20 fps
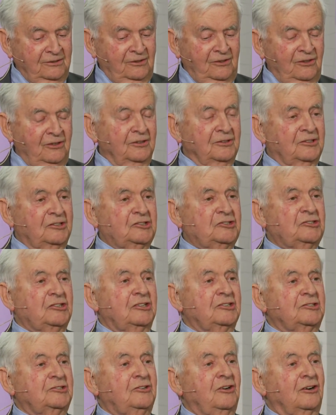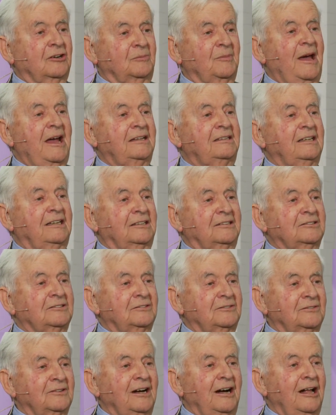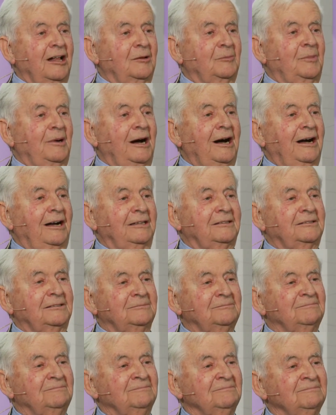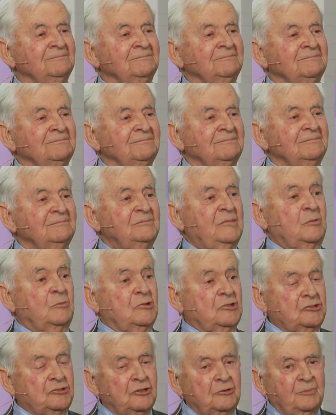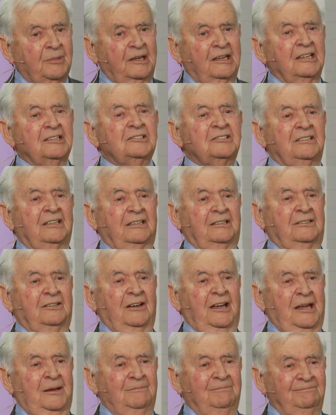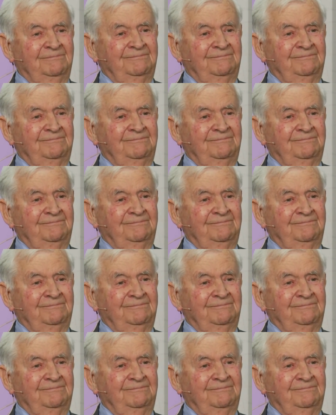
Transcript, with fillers: all the church dogmatics of Karl Barth, but we should be listening to him.